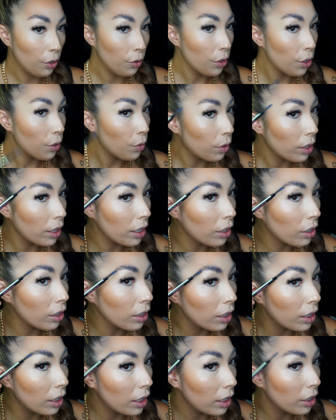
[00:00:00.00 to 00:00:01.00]
you
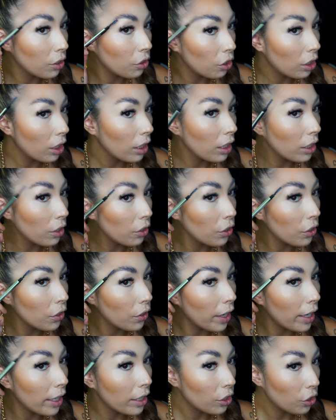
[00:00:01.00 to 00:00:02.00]
can literally
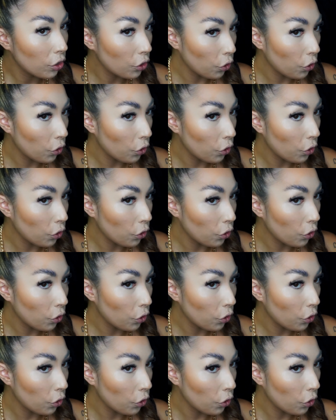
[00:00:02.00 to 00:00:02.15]
create